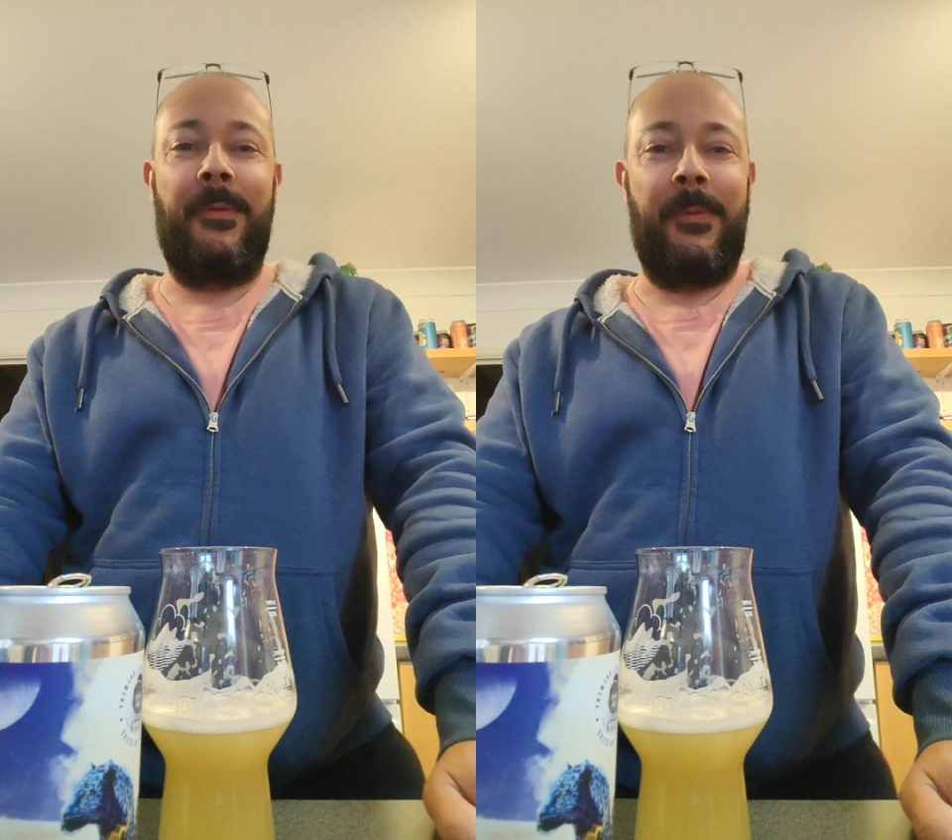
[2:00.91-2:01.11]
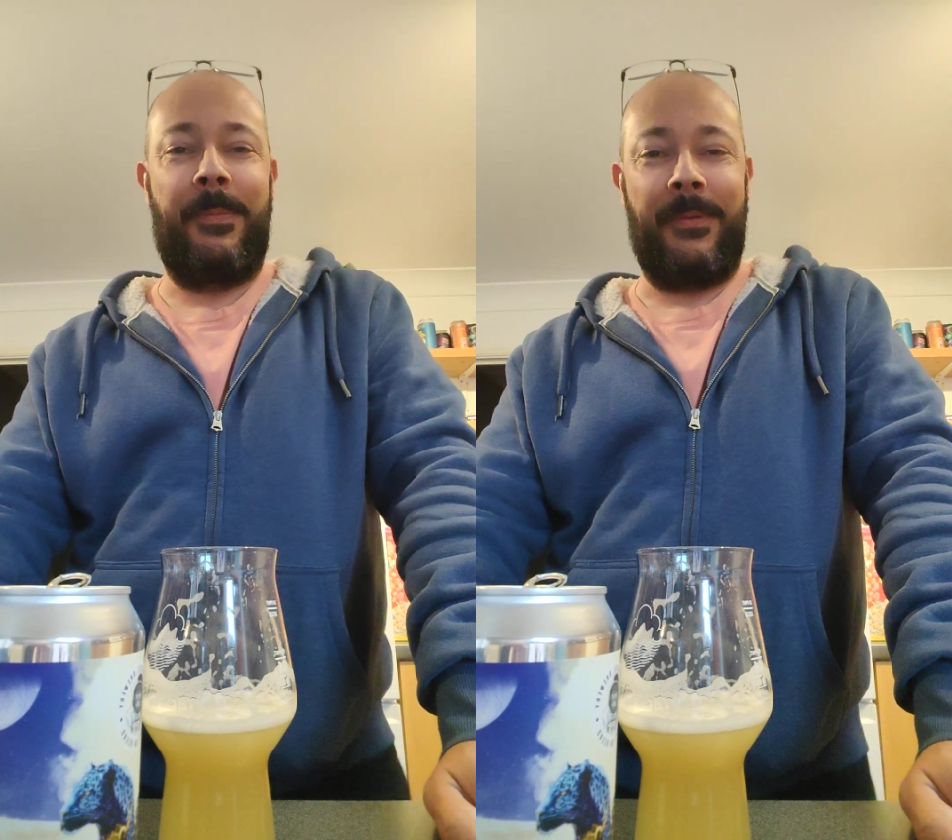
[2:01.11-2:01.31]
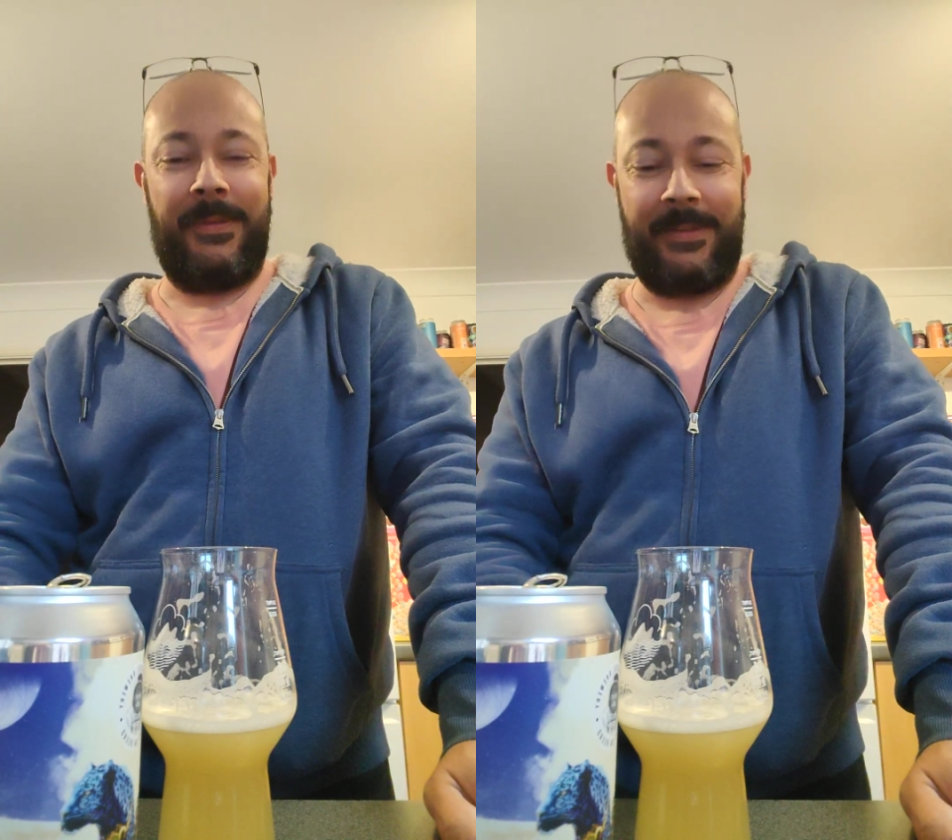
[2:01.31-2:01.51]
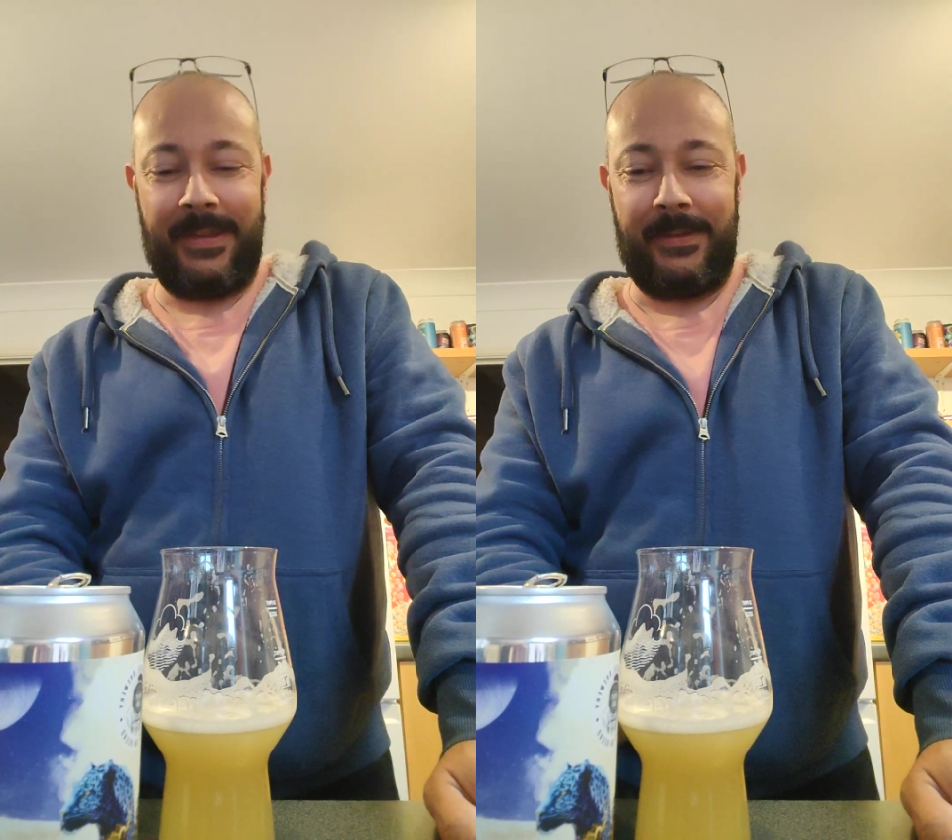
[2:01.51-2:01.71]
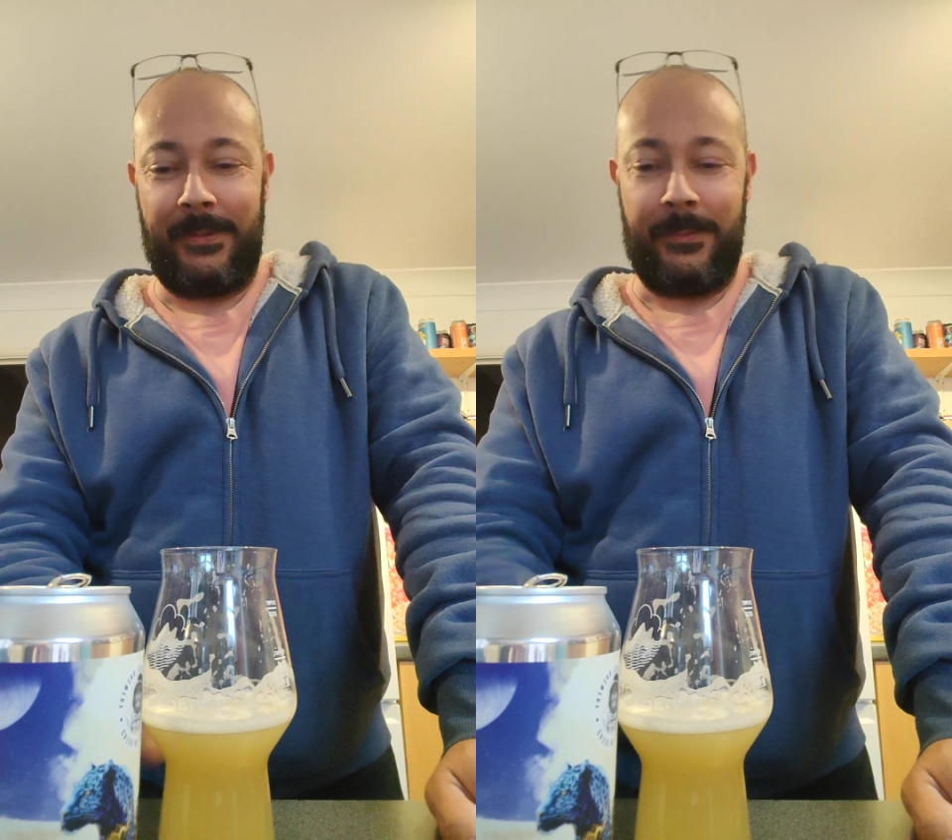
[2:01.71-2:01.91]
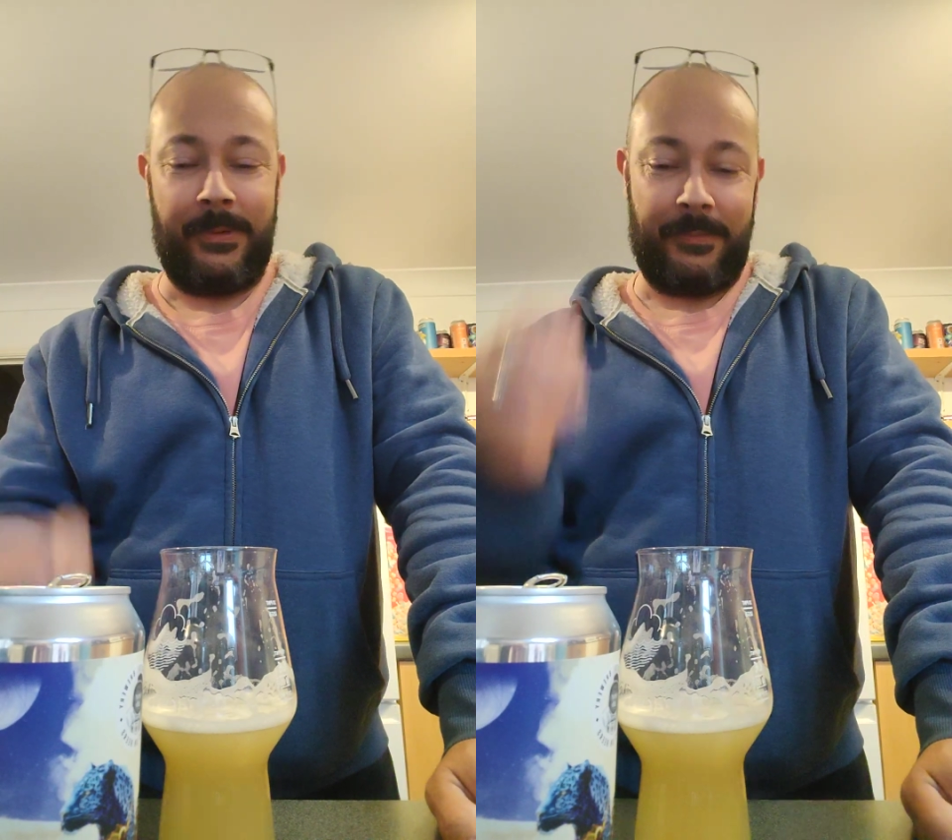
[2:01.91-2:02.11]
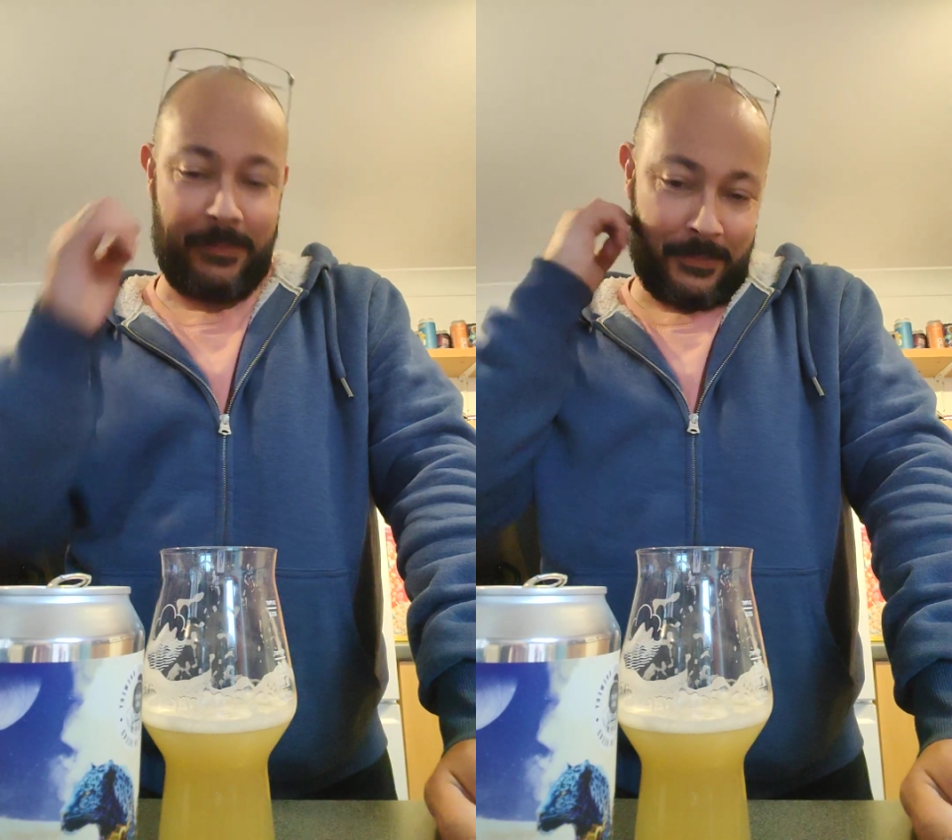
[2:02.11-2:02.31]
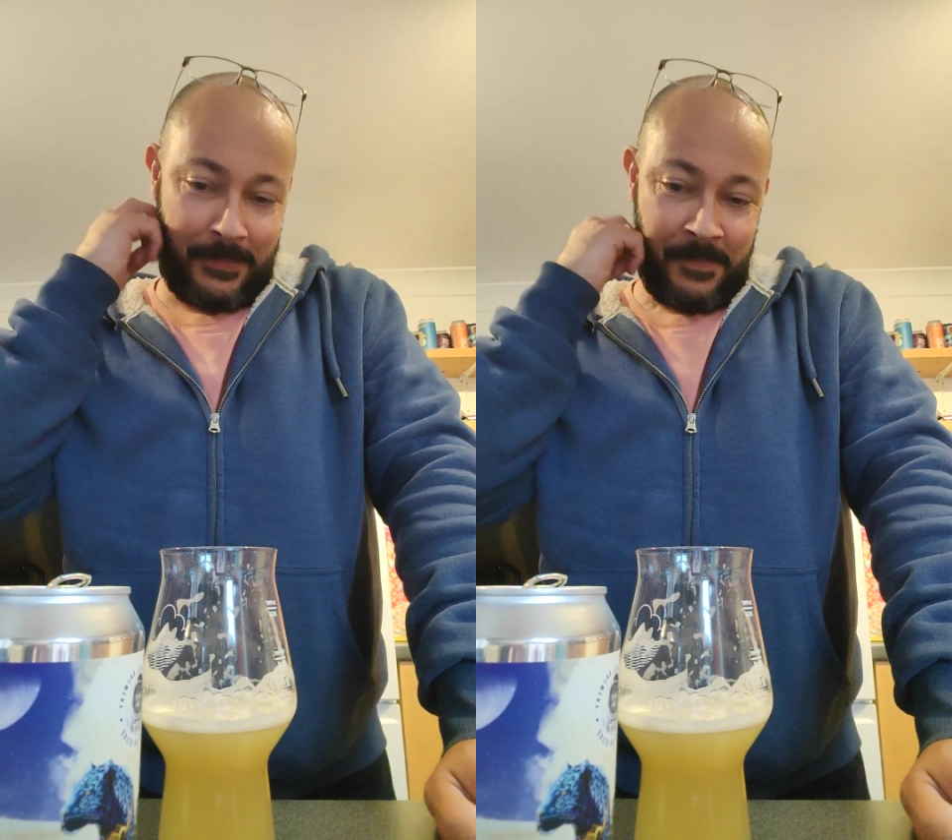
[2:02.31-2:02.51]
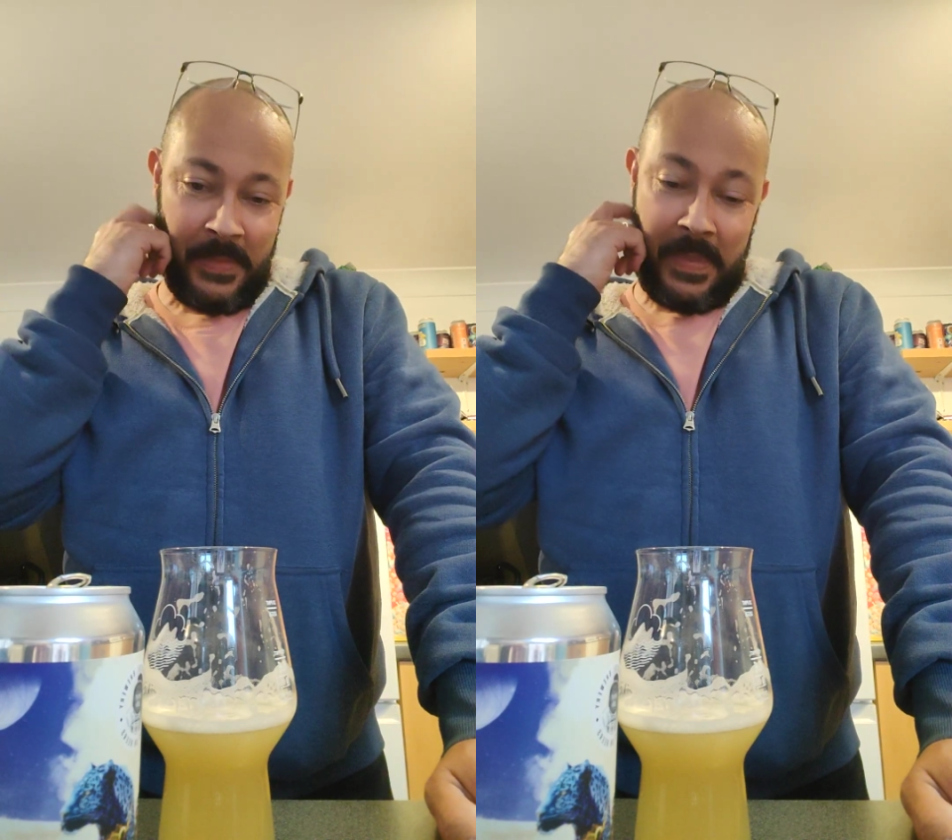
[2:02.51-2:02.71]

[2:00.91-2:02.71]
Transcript: 4.6 or whatever it was.